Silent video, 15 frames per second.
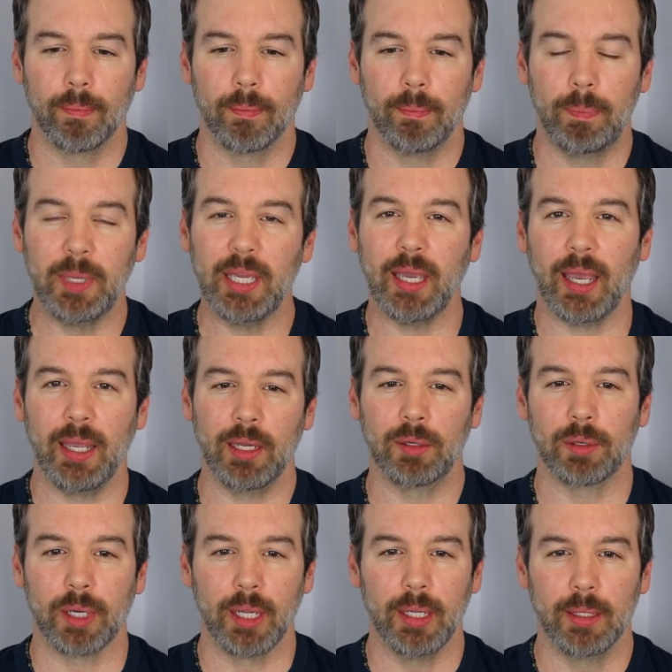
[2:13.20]
be
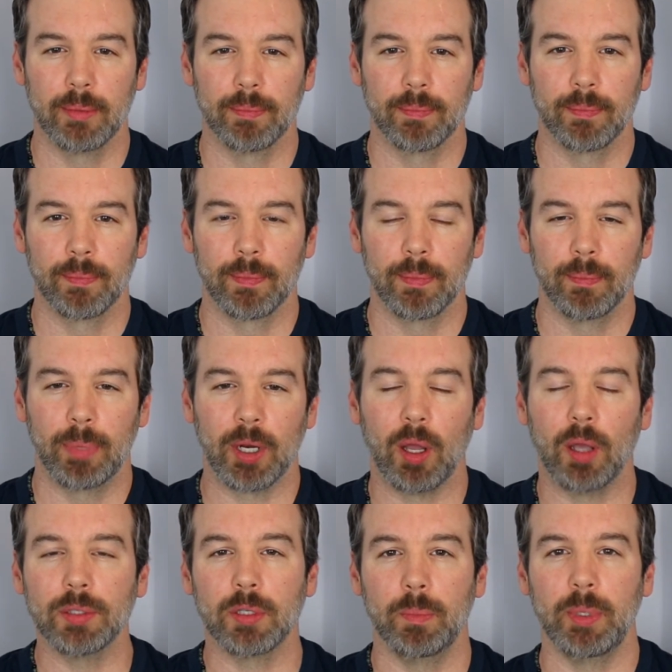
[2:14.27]
angry but
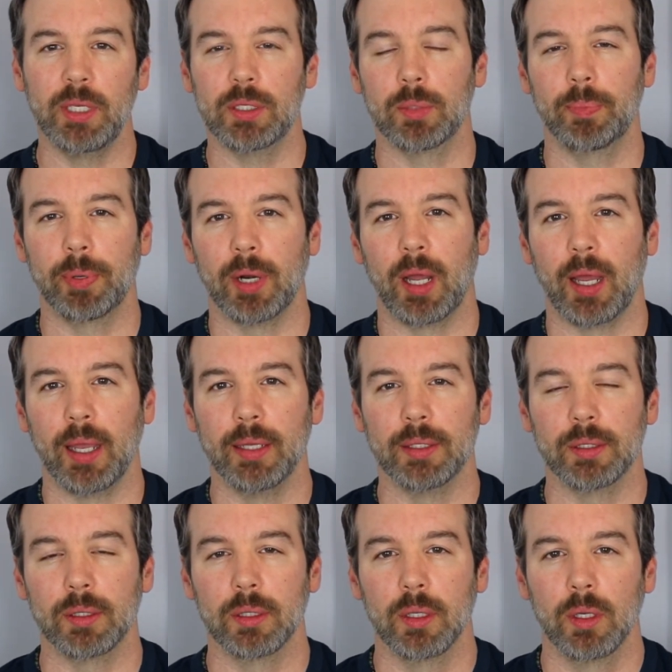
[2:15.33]
also be
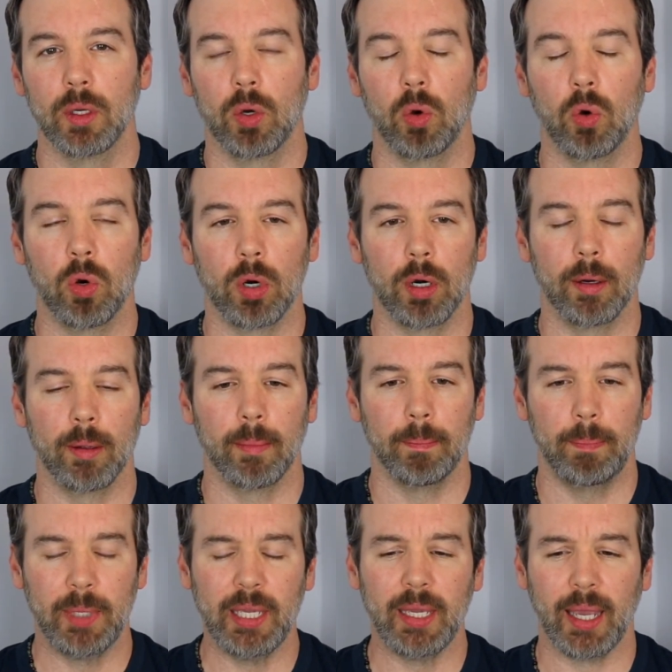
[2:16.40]
surprised, or
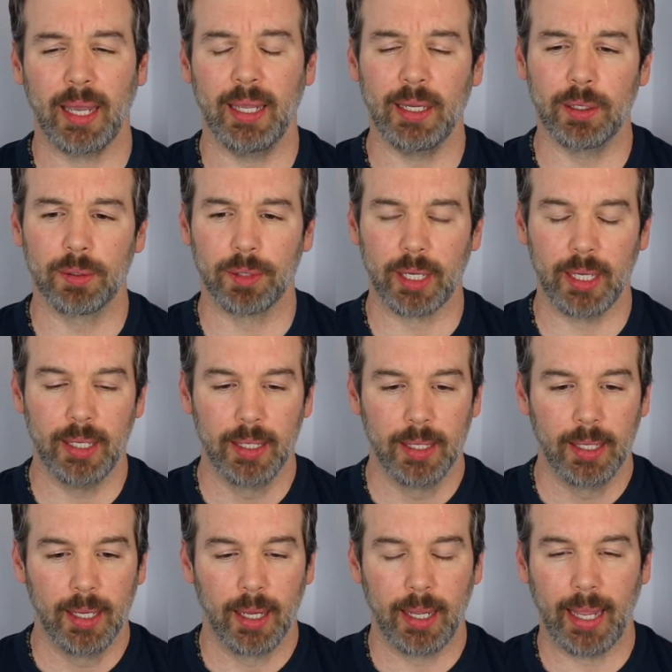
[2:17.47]
be angry
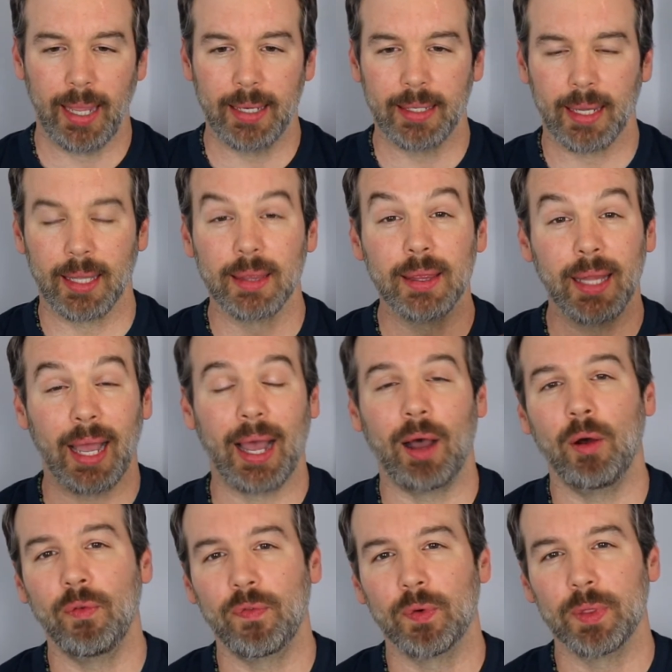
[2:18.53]
and
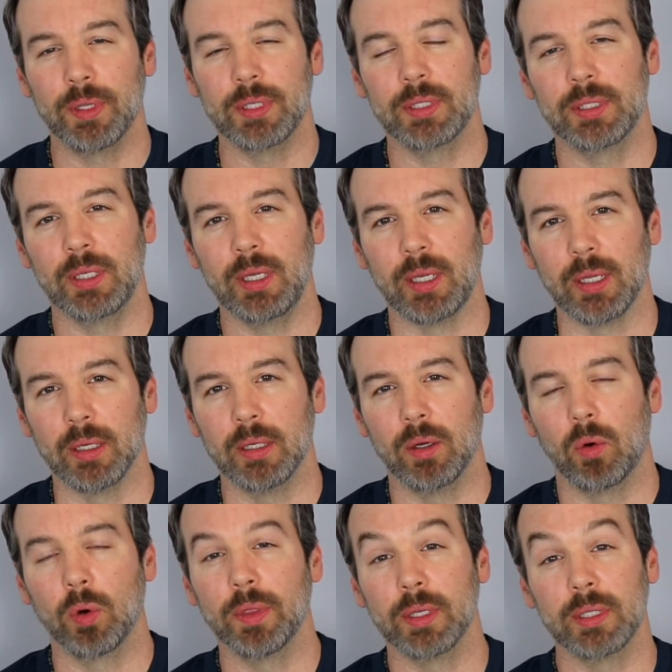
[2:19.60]
allow for the scene
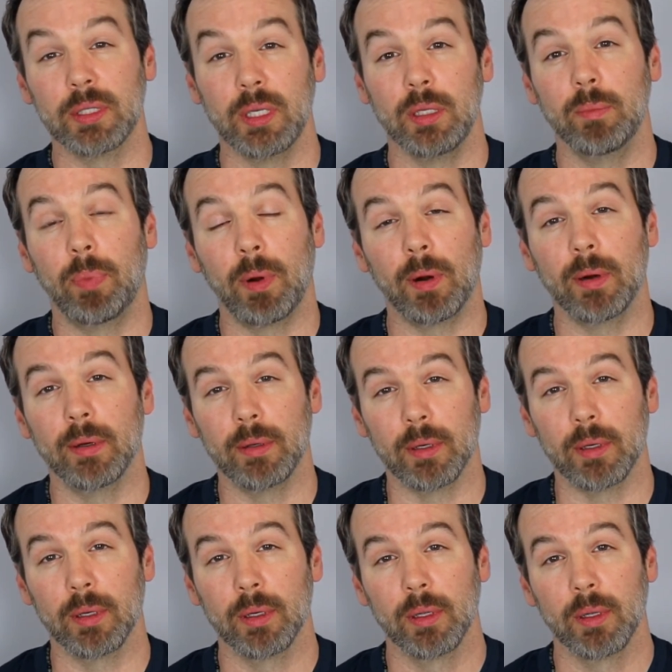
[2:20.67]
or the scene
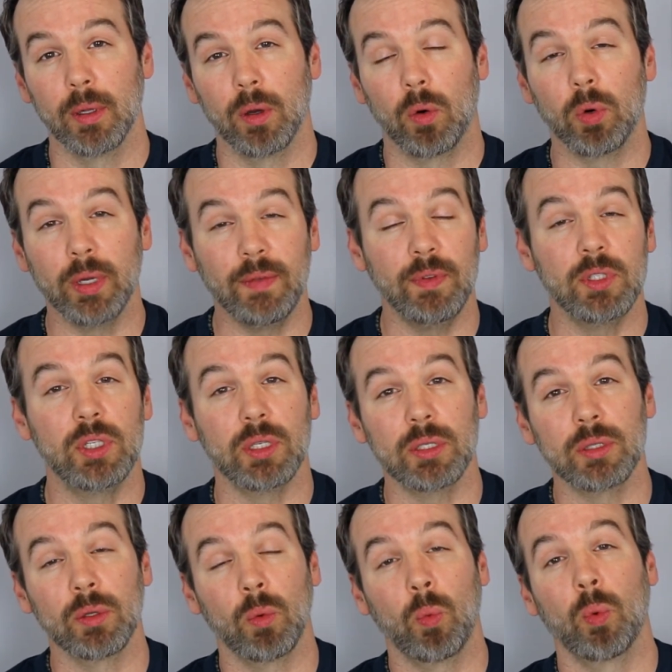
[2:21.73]
partner or even just
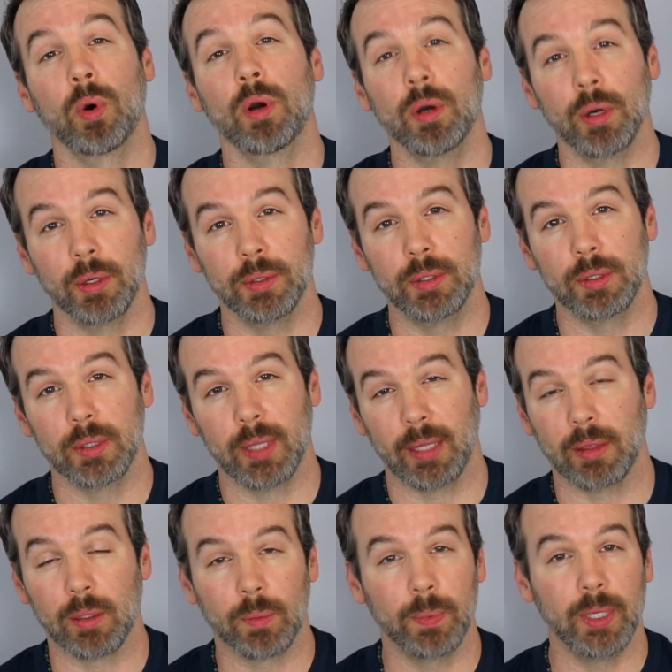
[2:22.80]
the words that
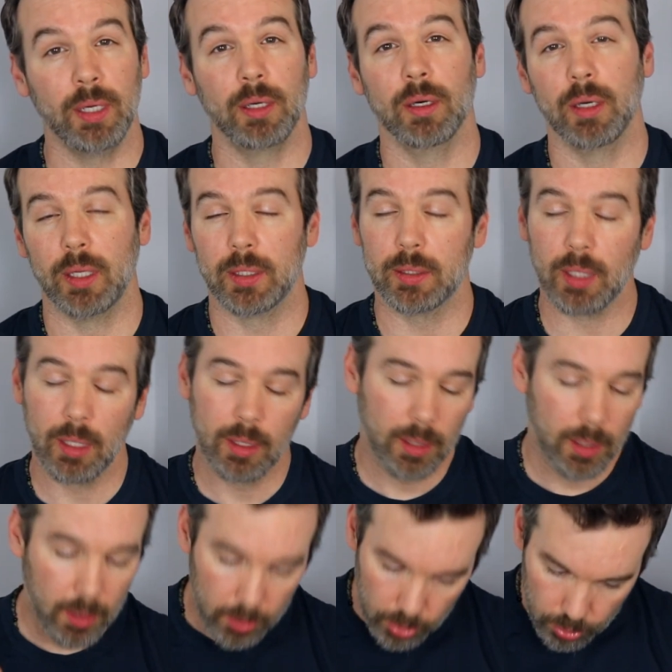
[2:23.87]
the reader is
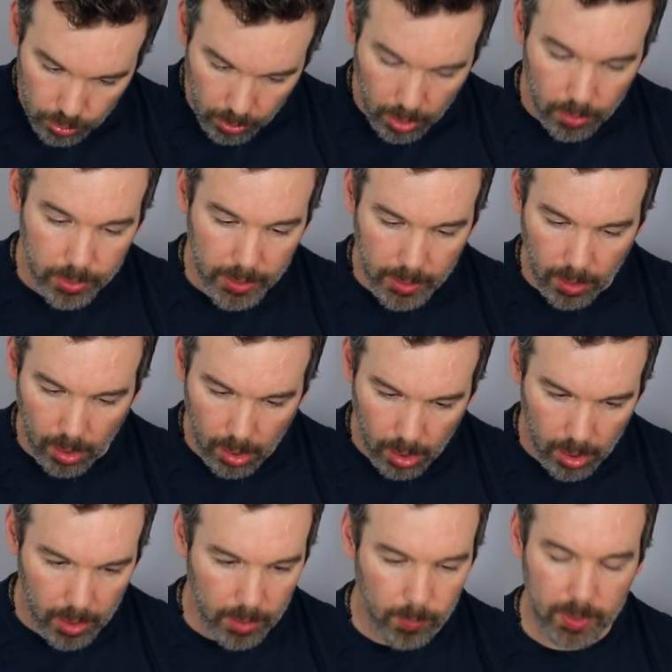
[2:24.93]
droning
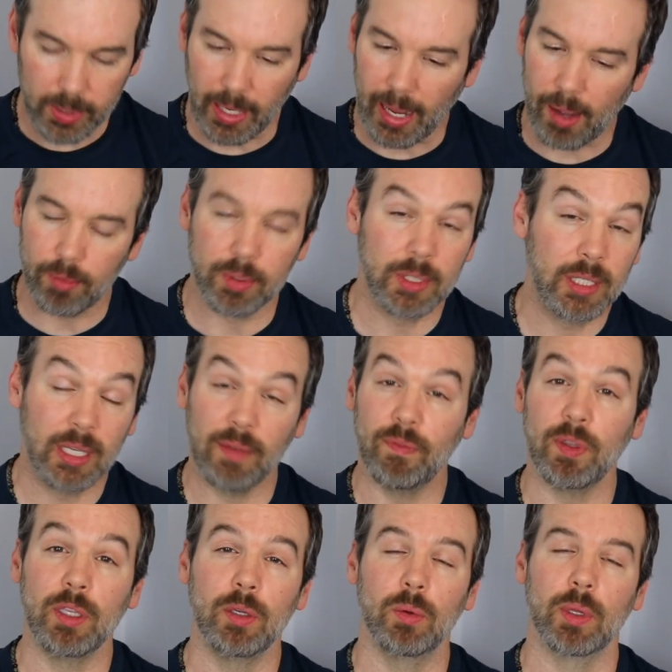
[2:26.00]
on without
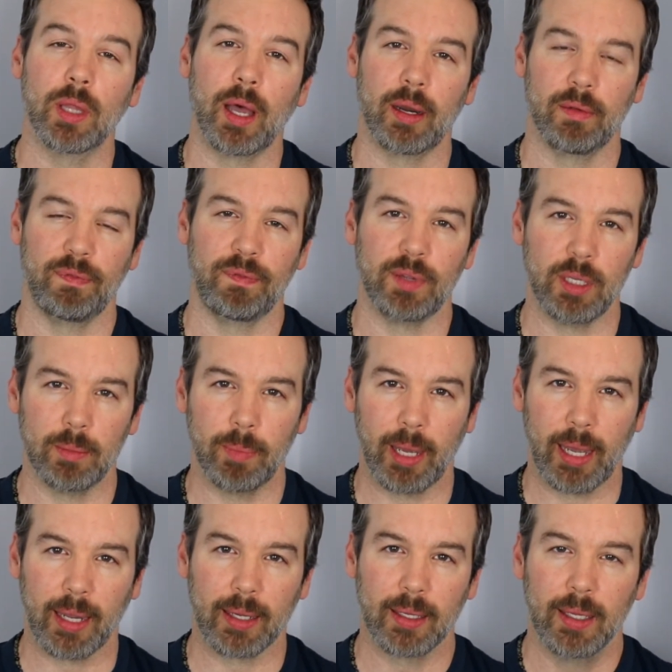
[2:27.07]
giving you a lot of
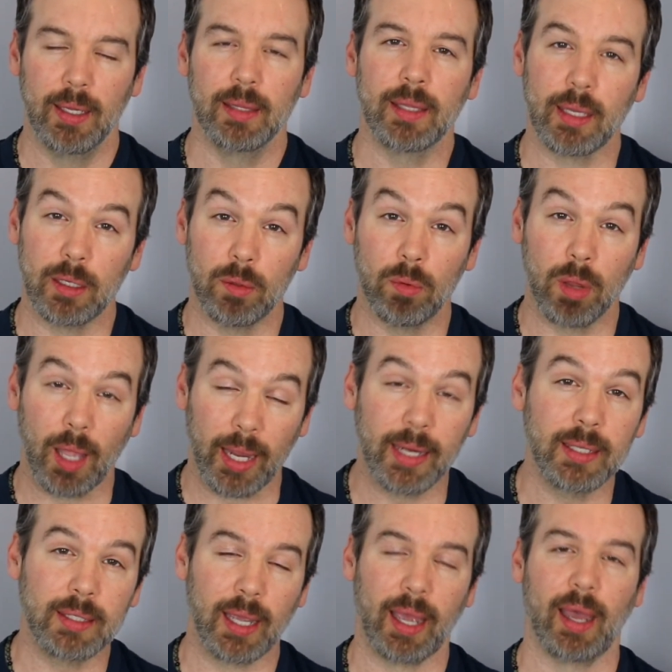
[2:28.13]
feedback that you
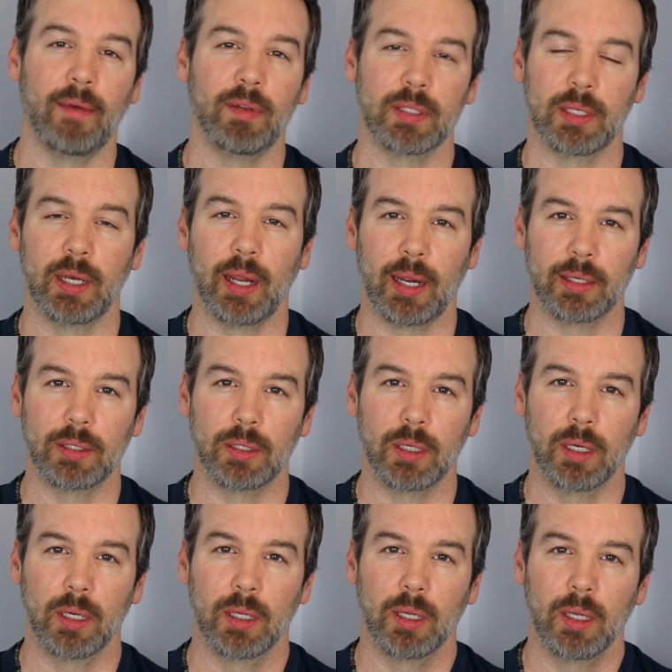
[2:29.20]
like to have as an actor,
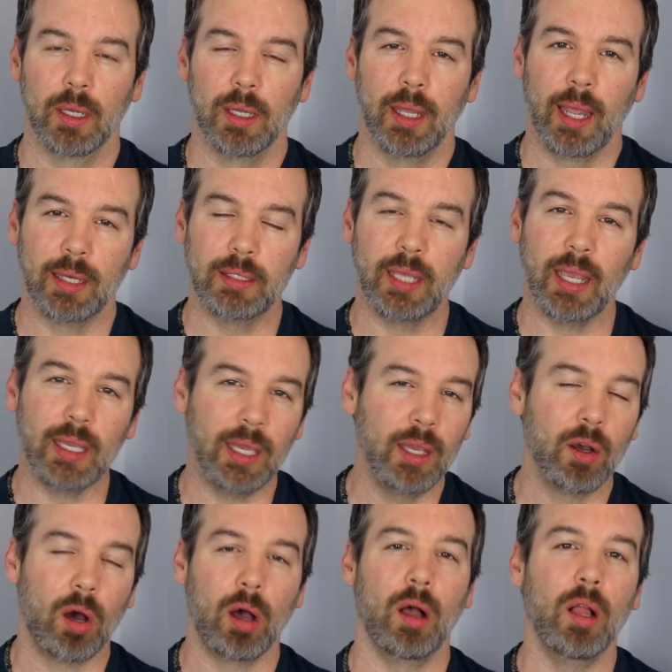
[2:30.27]
and taking
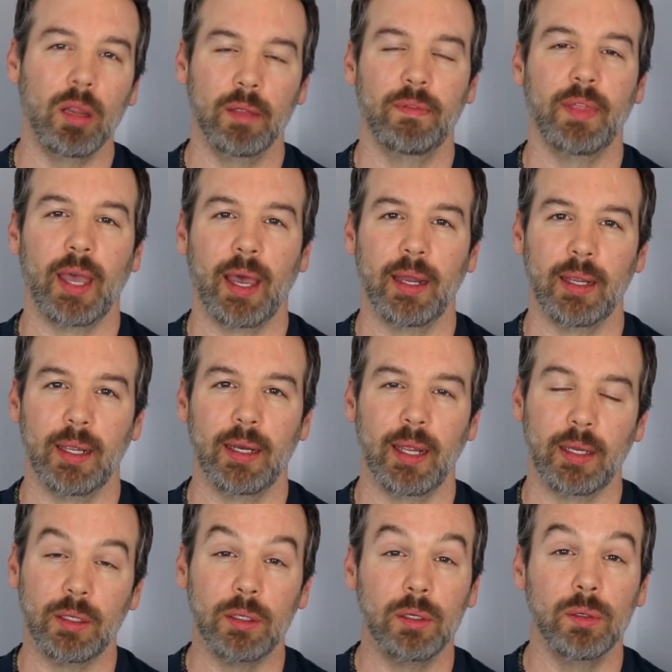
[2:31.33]
all of that in
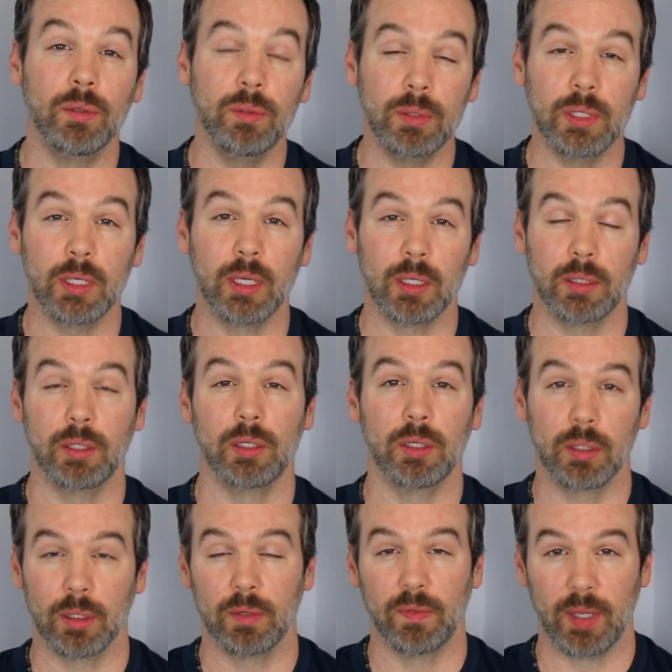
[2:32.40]
and using it to
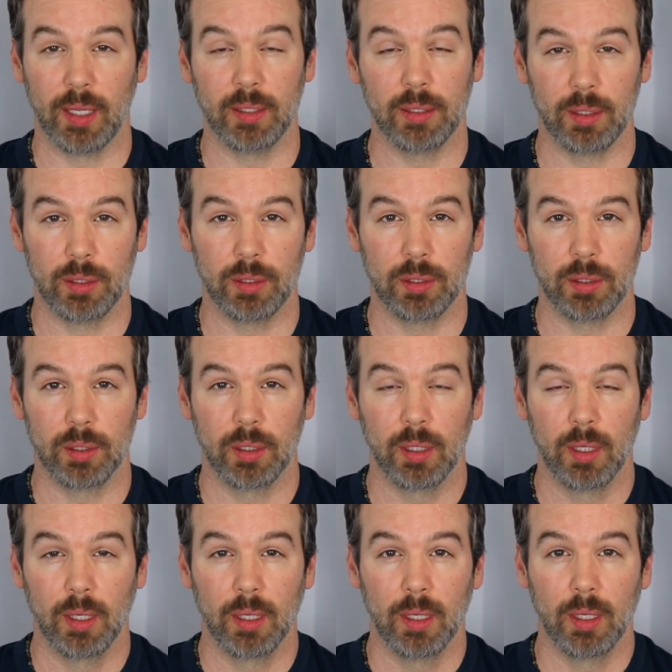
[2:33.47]
your advantage.
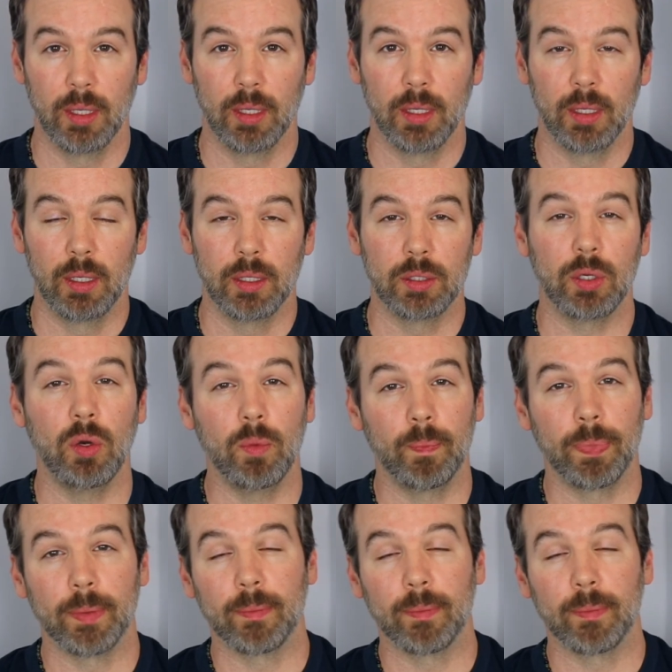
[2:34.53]
So,